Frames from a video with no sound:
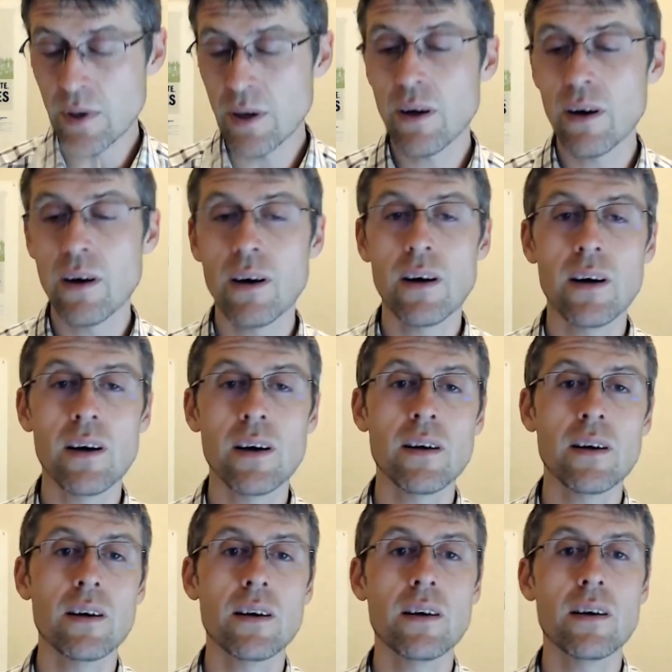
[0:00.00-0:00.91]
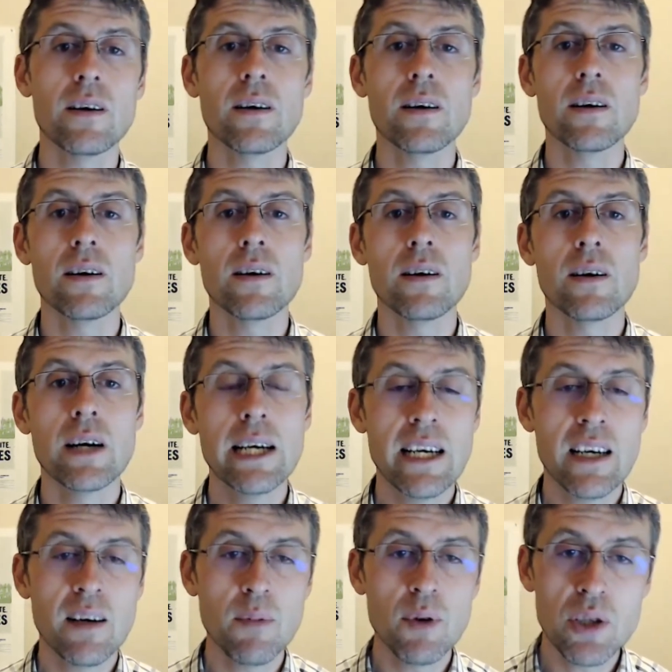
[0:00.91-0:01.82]
A
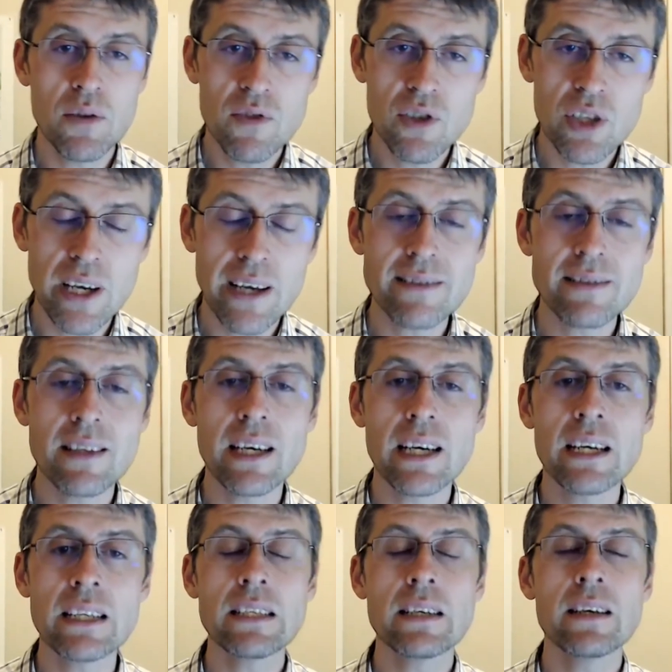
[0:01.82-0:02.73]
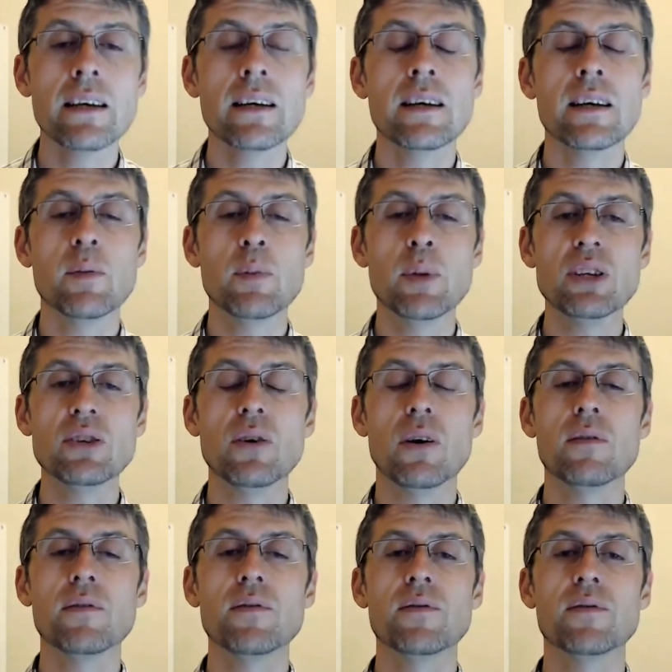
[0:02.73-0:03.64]
bit of chestnut, a bit
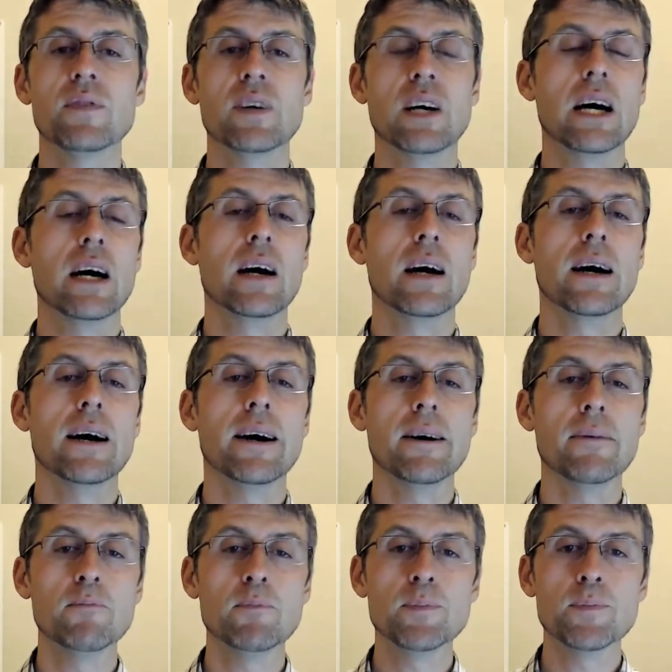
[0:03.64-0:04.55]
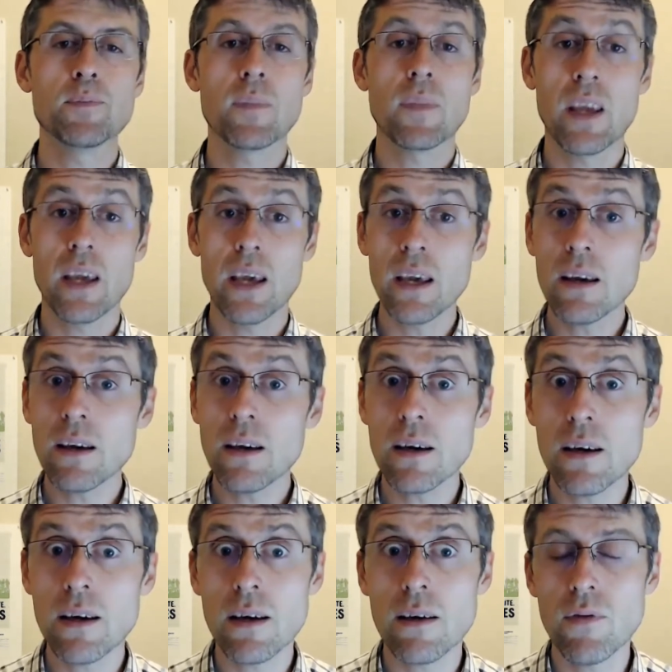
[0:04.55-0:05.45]
of
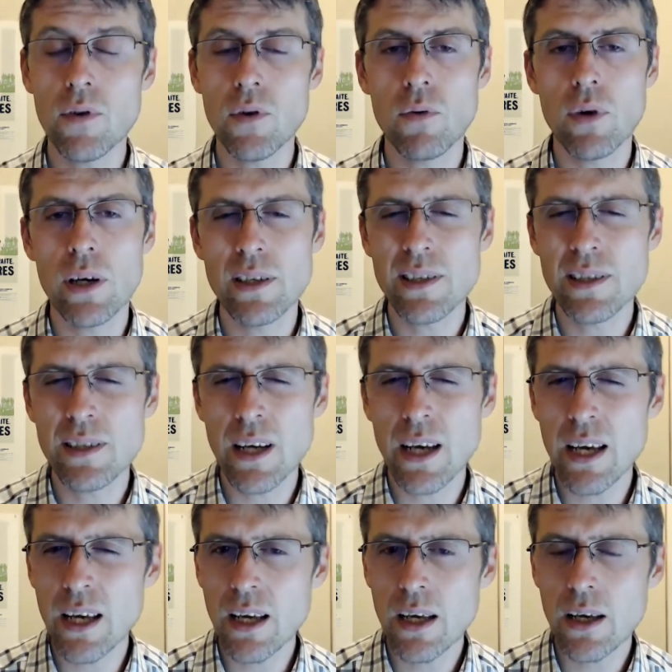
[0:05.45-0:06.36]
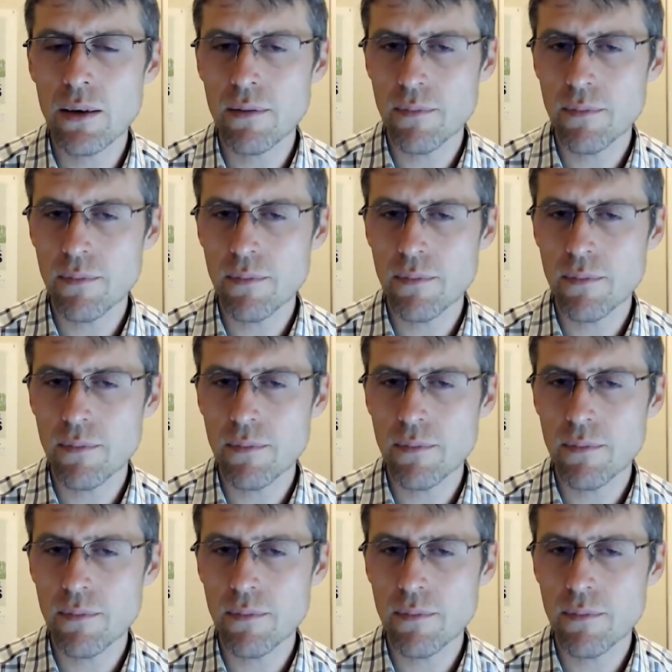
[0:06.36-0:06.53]
ink, if you want to say.